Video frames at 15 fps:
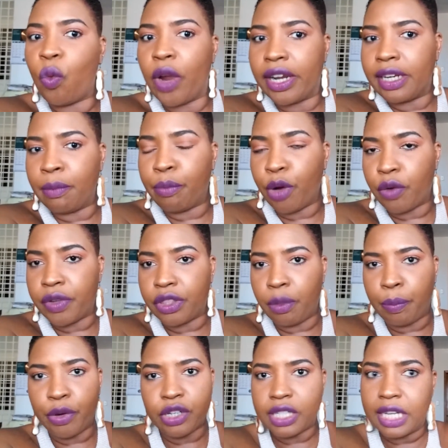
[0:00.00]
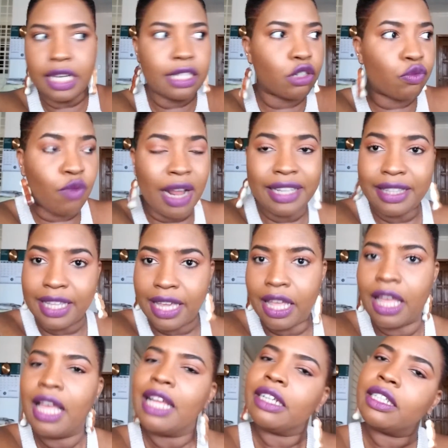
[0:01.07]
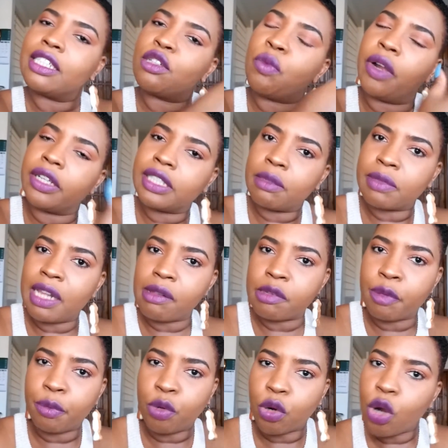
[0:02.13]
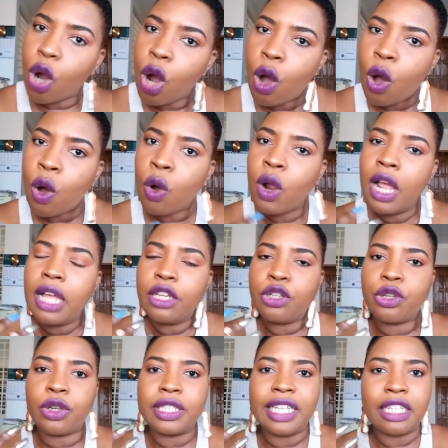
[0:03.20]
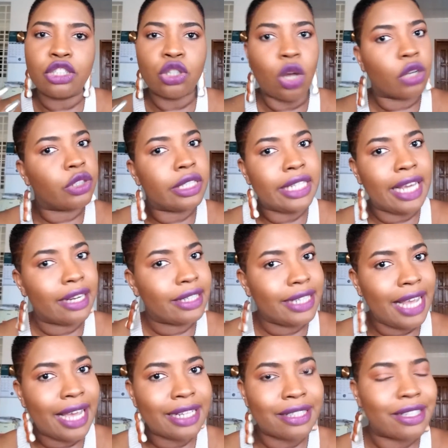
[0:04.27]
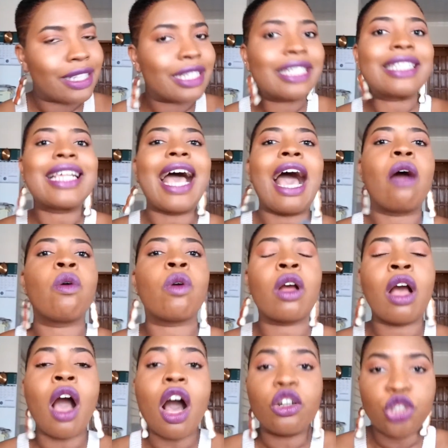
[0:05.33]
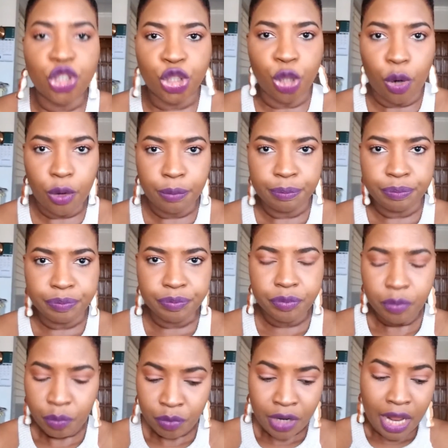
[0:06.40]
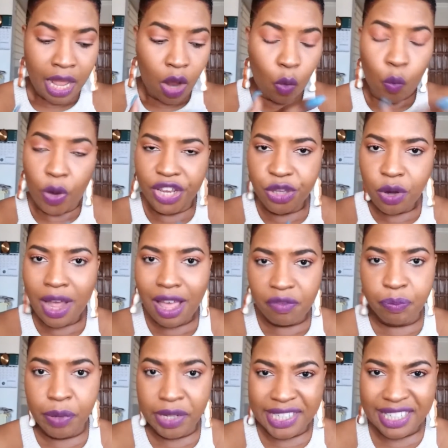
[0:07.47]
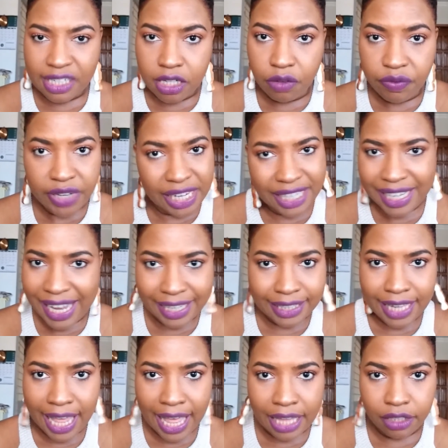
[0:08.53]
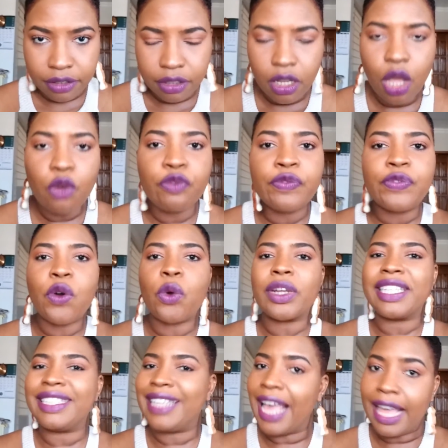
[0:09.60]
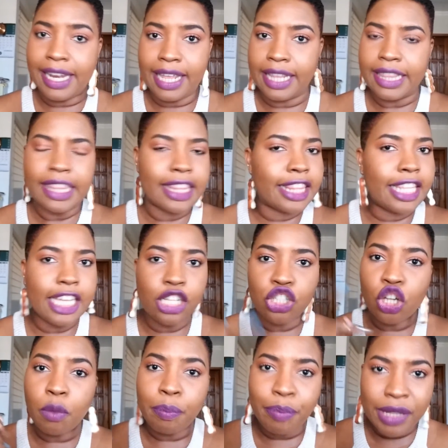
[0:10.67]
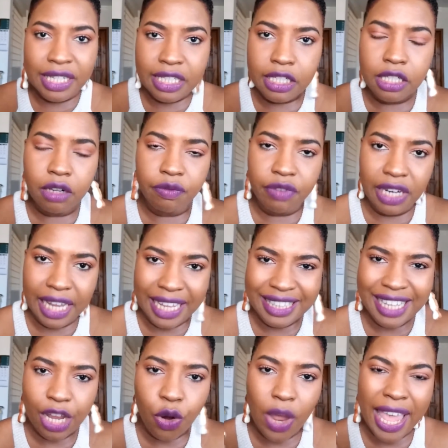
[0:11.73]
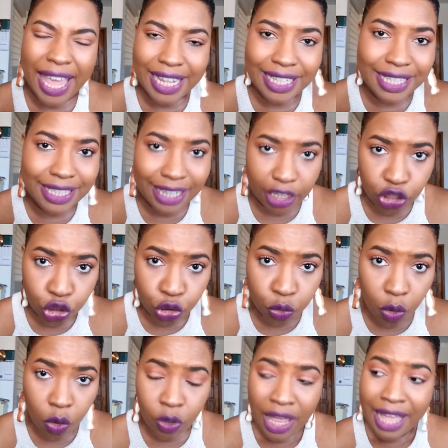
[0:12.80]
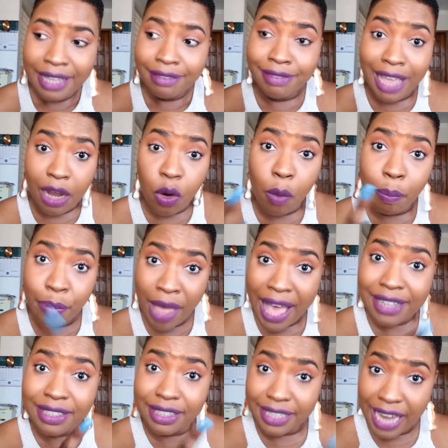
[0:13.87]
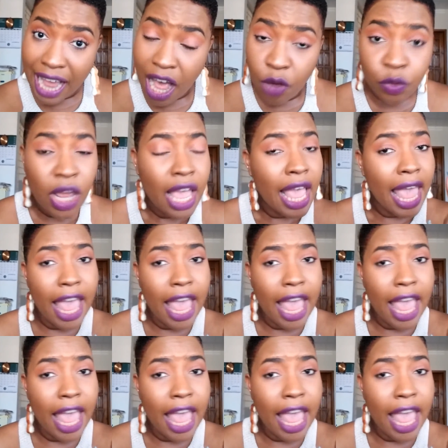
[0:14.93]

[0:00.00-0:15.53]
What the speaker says: Where they buried the person. It's right there. This is where sometimes people go, they talk to their dead. This is our culture. When you have pieces of land like that, forget it. These are pieces of land that are ancestral, that are passed down,